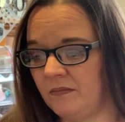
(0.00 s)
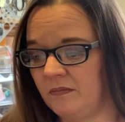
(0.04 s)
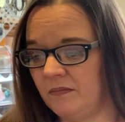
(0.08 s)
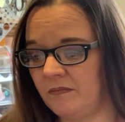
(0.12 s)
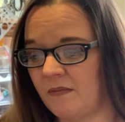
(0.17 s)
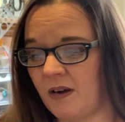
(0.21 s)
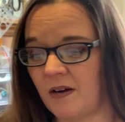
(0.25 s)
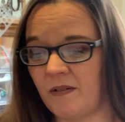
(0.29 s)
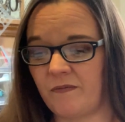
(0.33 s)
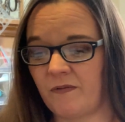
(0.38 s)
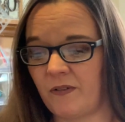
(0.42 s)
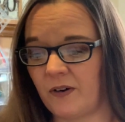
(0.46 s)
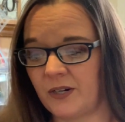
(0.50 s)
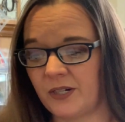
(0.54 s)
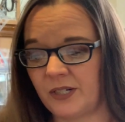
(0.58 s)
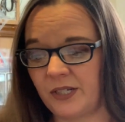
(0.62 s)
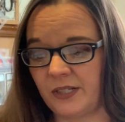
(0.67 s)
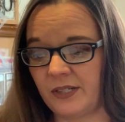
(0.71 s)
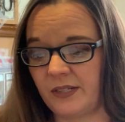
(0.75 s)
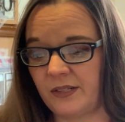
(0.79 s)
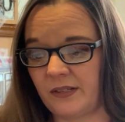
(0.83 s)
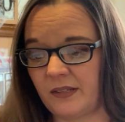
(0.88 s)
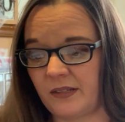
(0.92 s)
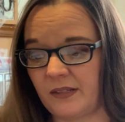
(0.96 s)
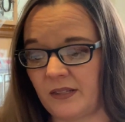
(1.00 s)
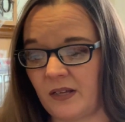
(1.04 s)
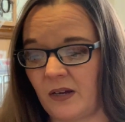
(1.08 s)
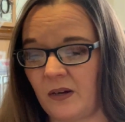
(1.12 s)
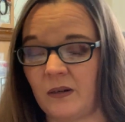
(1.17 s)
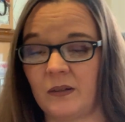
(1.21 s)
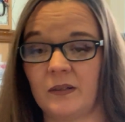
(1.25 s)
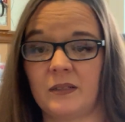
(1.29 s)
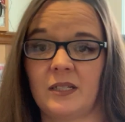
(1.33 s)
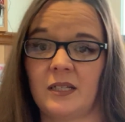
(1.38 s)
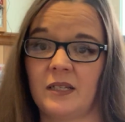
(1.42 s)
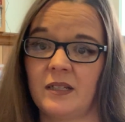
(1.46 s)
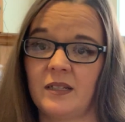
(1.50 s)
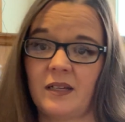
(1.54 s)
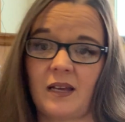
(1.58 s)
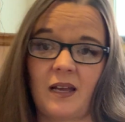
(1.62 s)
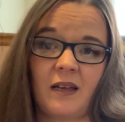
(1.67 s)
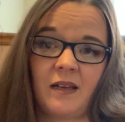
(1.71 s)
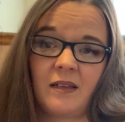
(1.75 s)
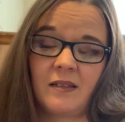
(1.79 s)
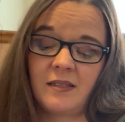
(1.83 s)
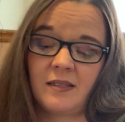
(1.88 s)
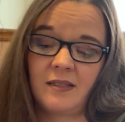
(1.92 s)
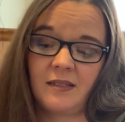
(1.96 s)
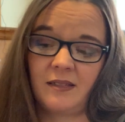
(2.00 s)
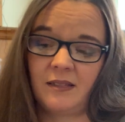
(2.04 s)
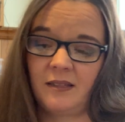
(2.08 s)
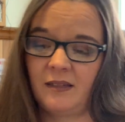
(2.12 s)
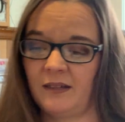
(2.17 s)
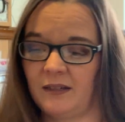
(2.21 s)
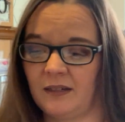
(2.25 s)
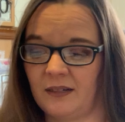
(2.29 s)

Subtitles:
my first thought, as